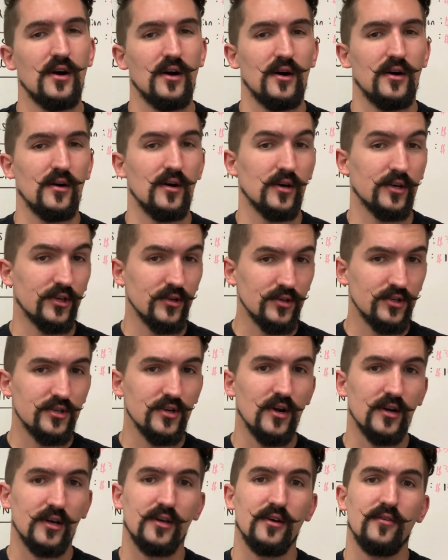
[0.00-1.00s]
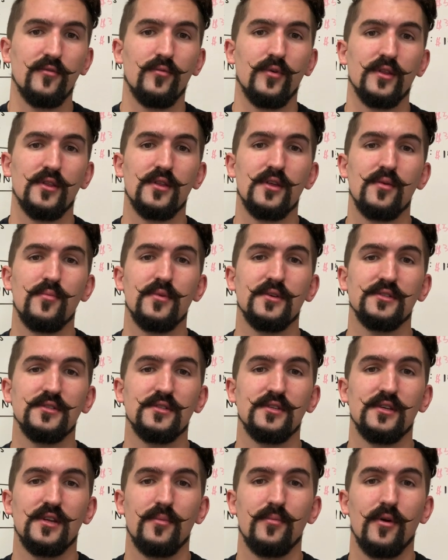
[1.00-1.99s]
a good chunk of what the
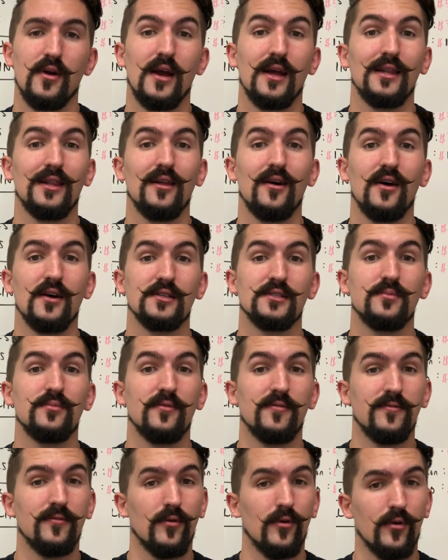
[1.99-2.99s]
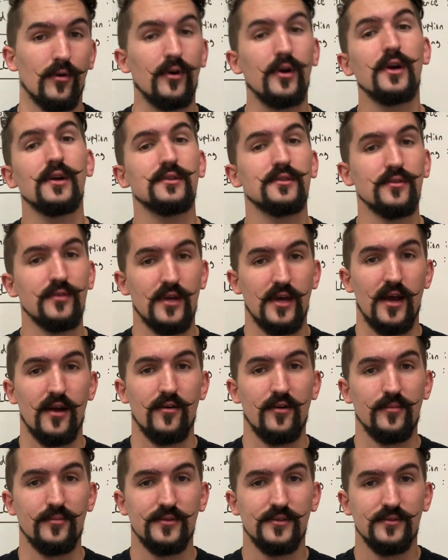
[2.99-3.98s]
Byzantine Empire had lost before to the
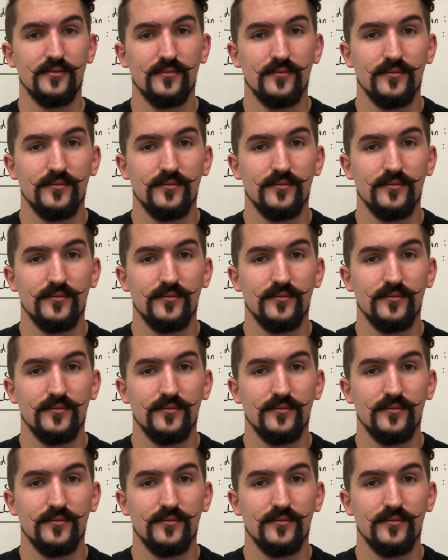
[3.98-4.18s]
Arabs.